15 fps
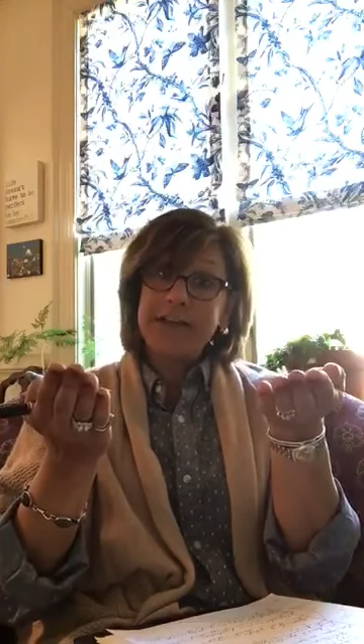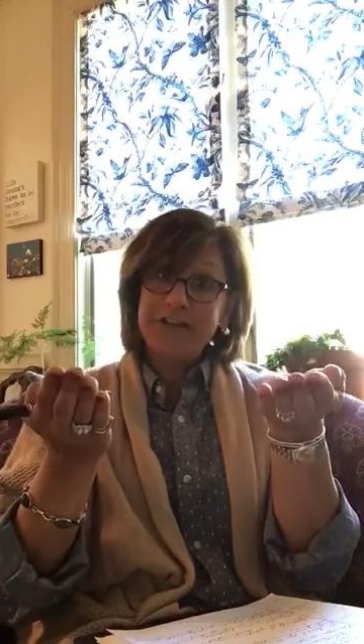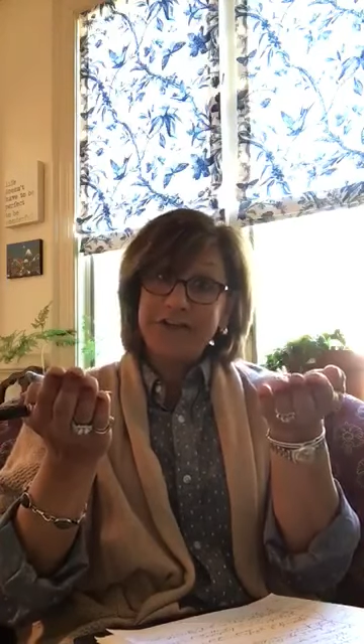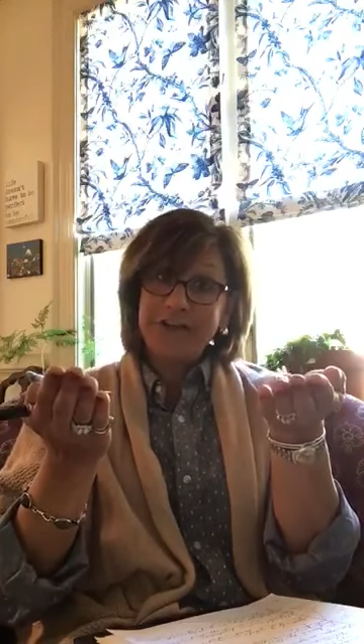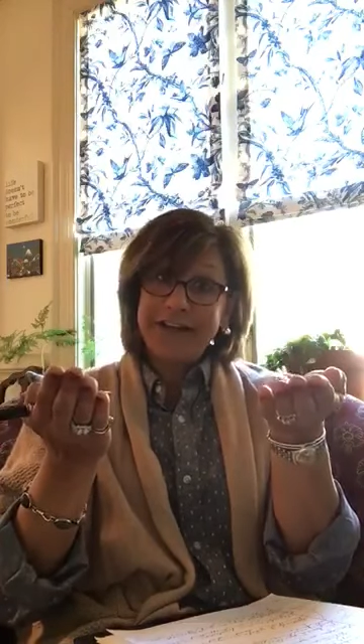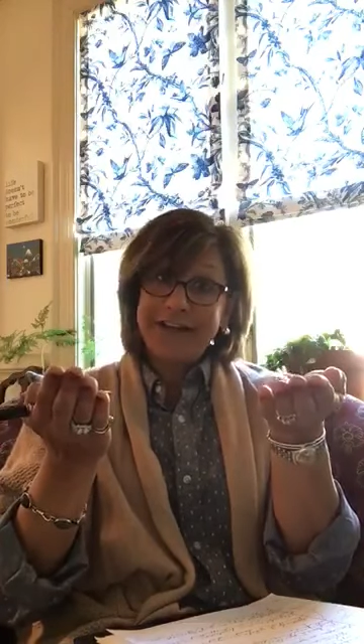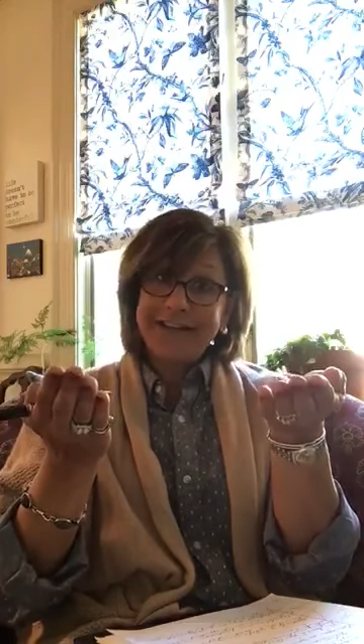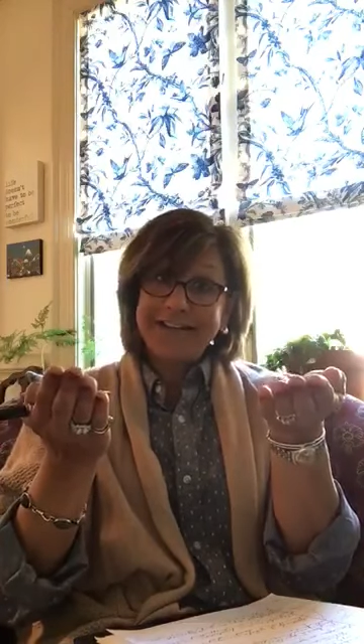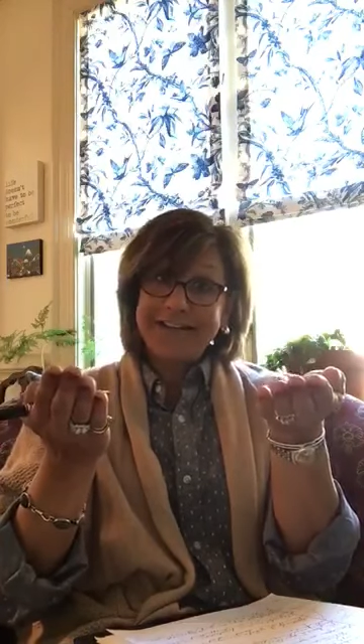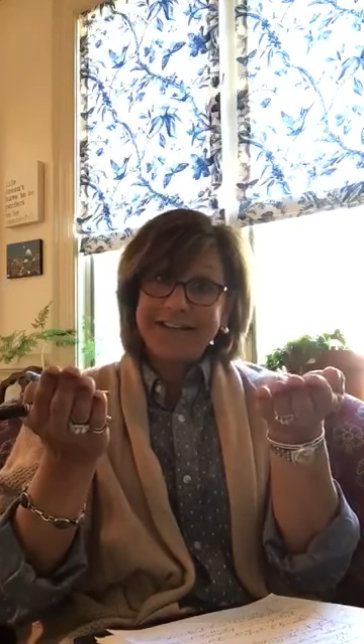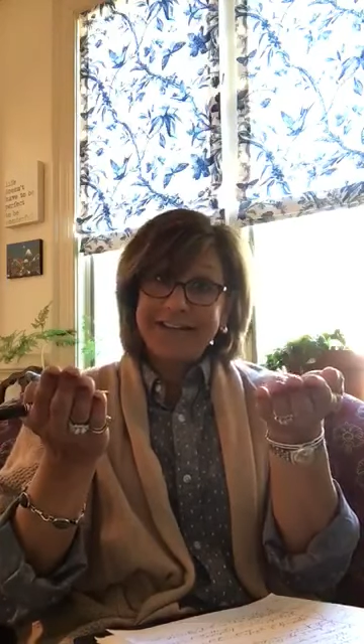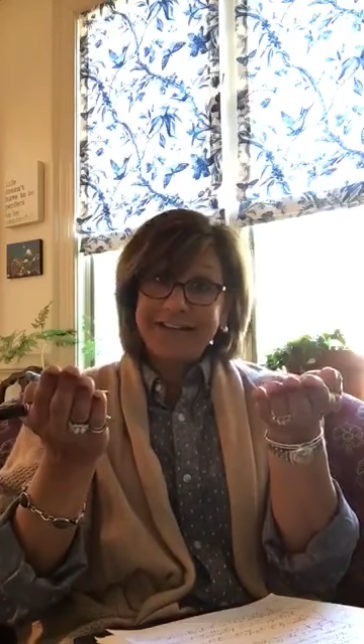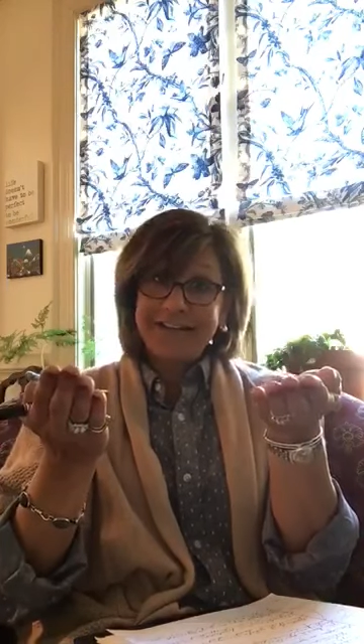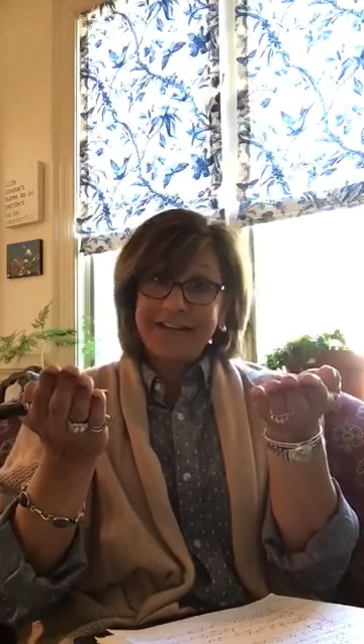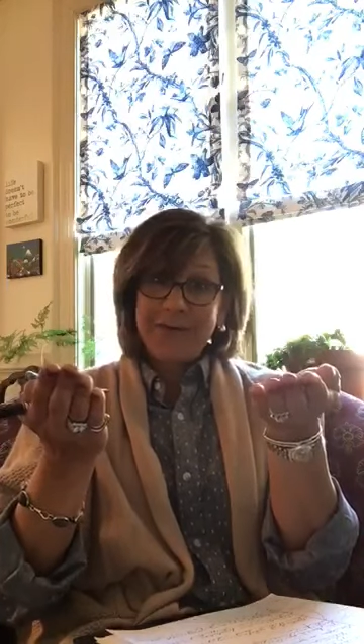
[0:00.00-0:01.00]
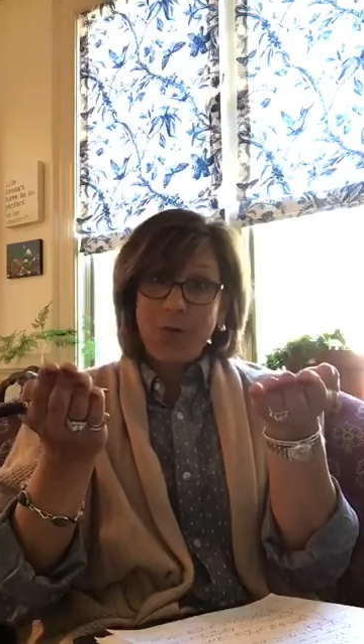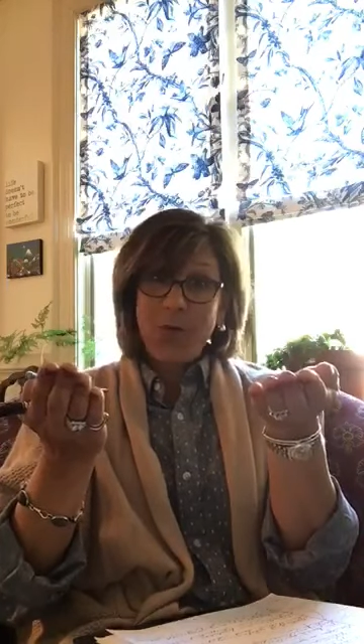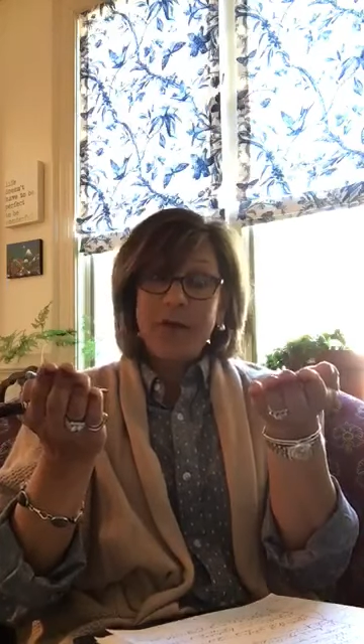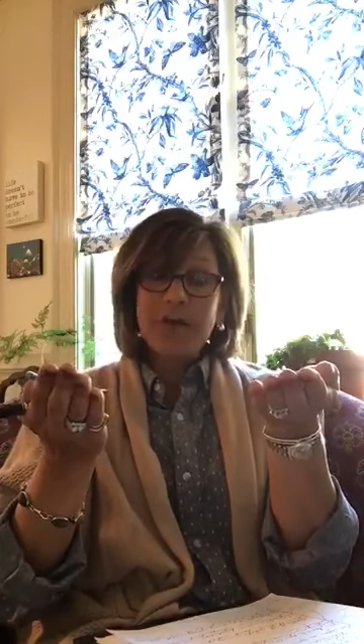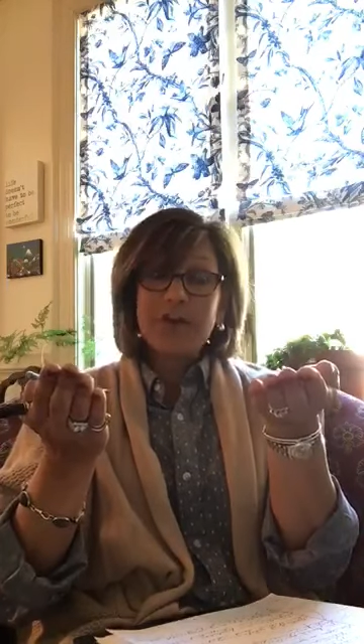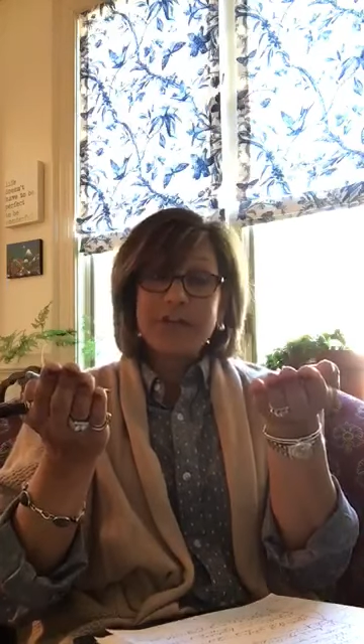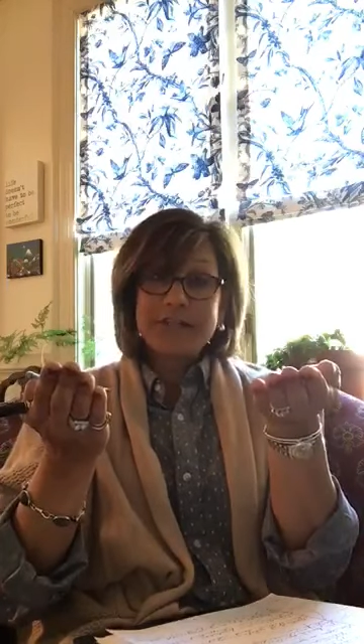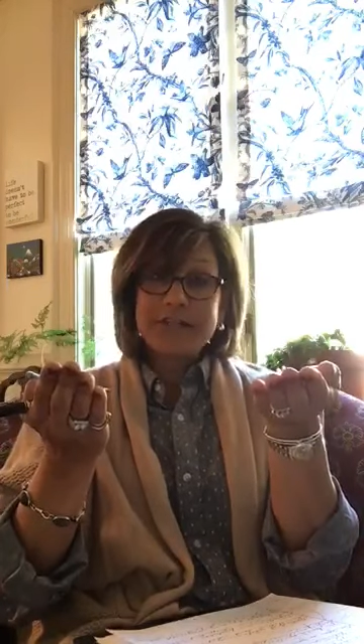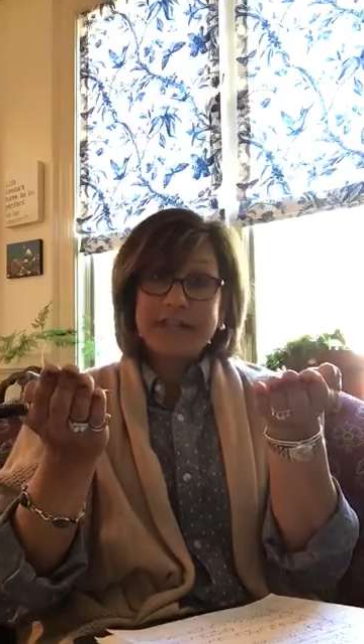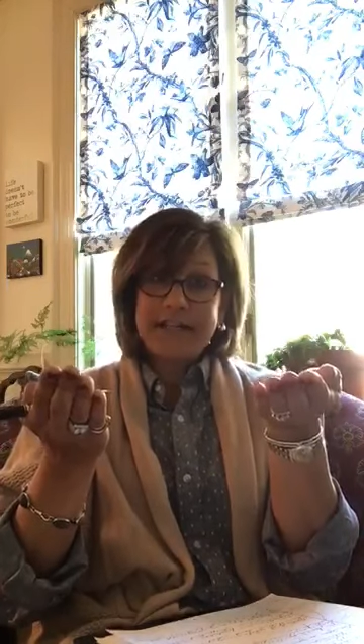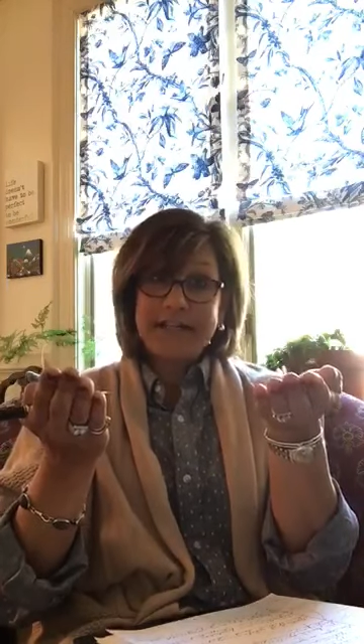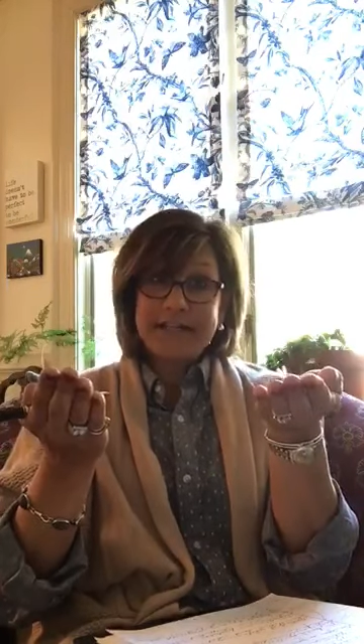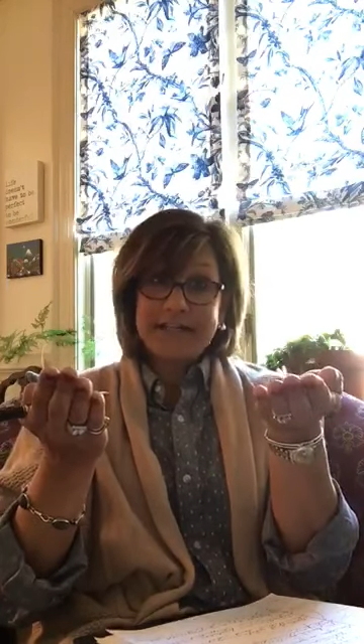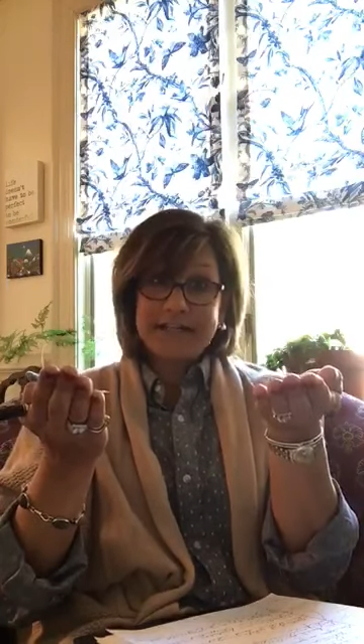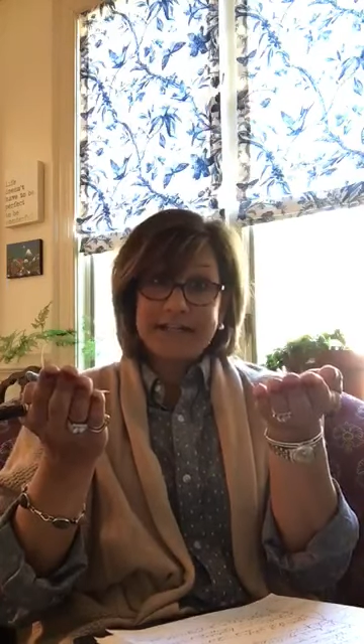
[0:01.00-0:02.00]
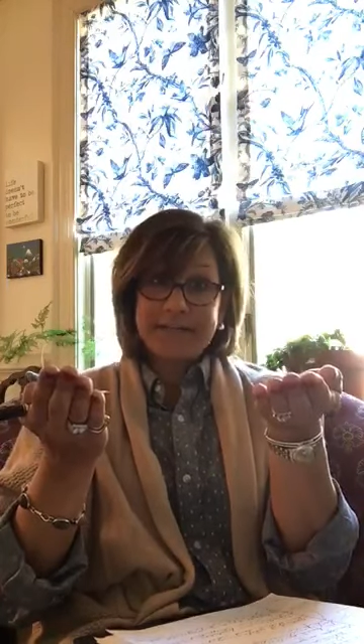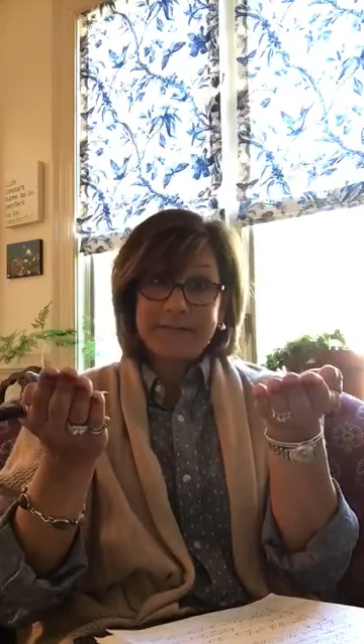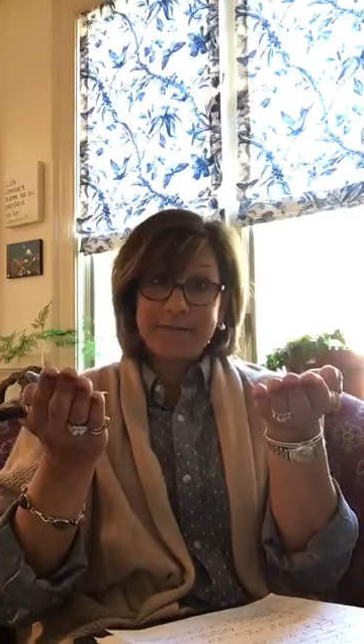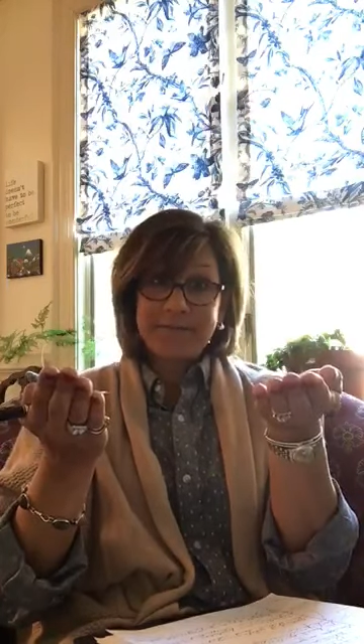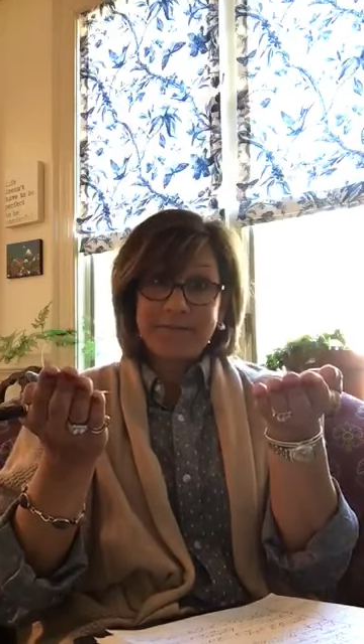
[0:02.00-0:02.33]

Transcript: good. We're content.